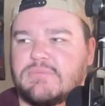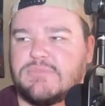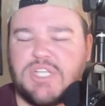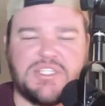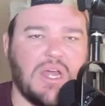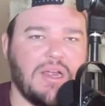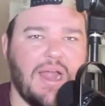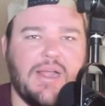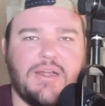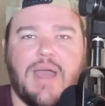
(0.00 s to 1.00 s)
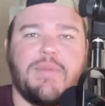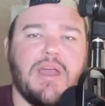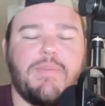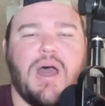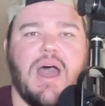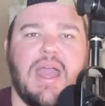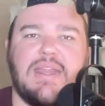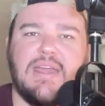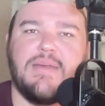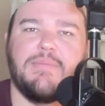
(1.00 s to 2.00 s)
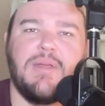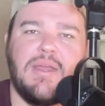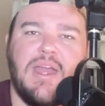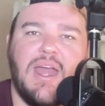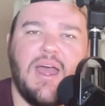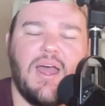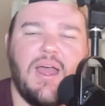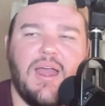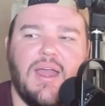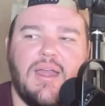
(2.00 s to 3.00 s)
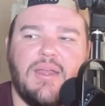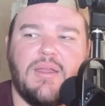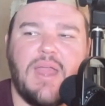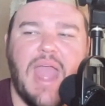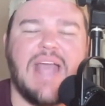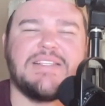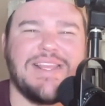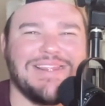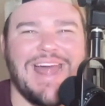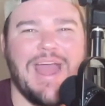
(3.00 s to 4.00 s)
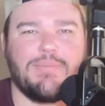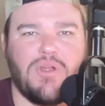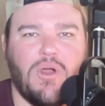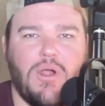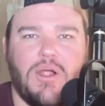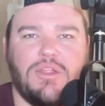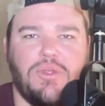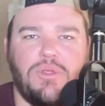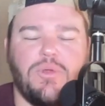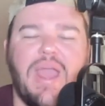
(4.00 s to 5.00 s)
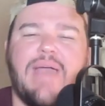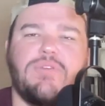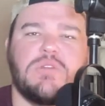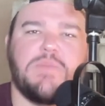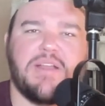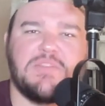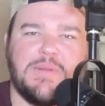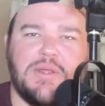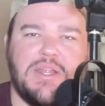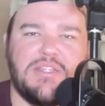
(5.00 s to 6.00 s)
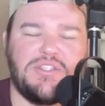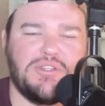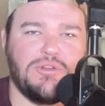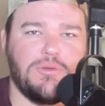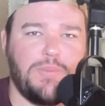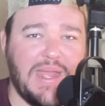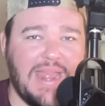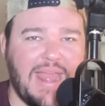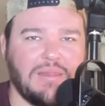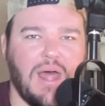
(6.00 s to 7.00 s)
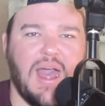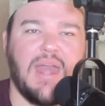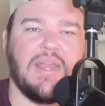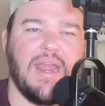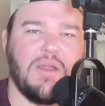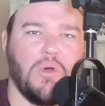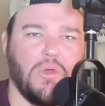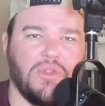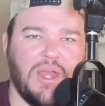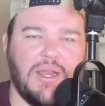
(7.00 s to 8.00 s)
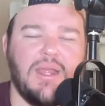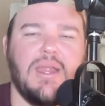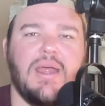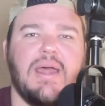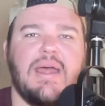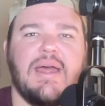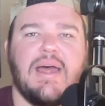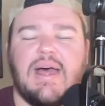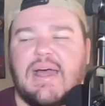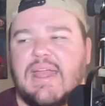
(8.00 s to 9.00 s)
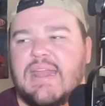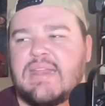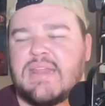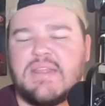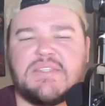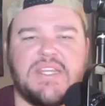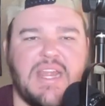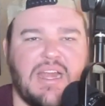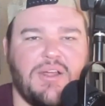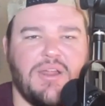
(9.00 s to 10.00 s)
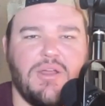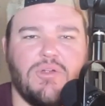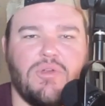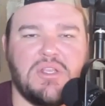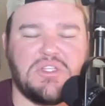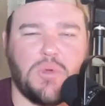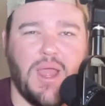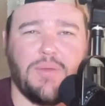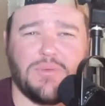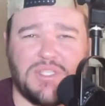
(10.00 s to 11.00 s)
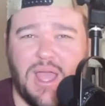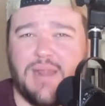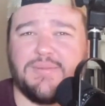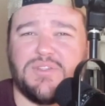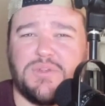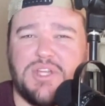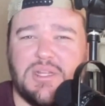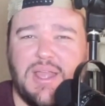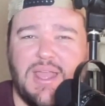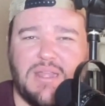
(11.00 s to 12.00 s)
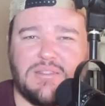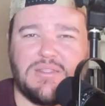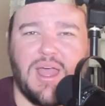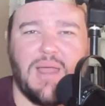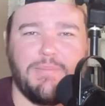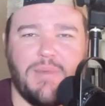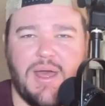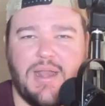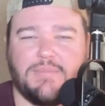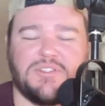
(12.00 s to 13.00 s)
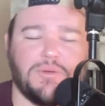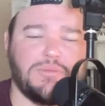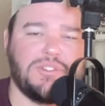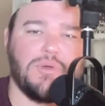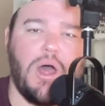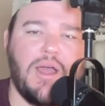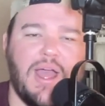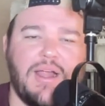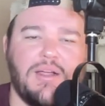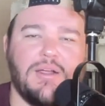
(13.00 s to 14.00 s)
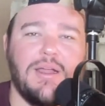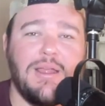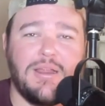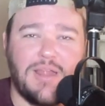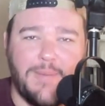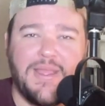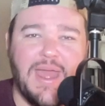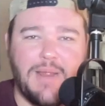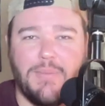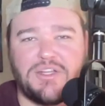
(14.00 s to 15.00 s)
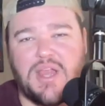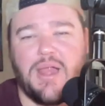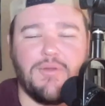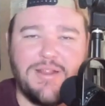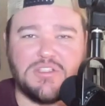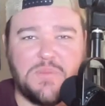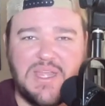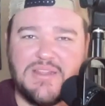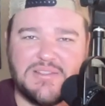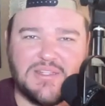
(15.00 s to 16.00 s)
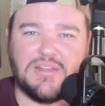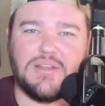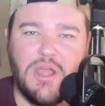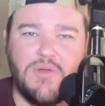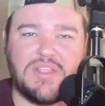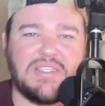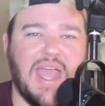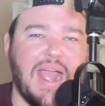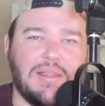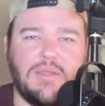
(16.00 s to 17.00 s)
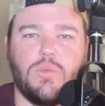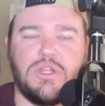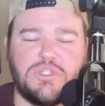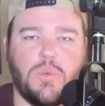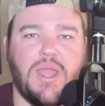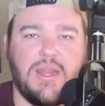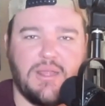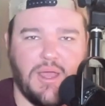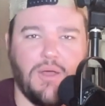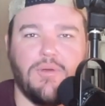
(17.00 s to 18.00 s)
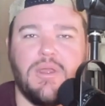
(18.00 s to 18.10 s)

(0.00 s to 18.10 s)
Justin Allgaier coming up behind him. As a lap car, you have a responsibility to pick a line and hold it. And in this scenario, Chris Wright was kind of switching lanes, top, bottom. So Allgaier, coming at a much higher rate of speed, doesn't know exactly which way to go.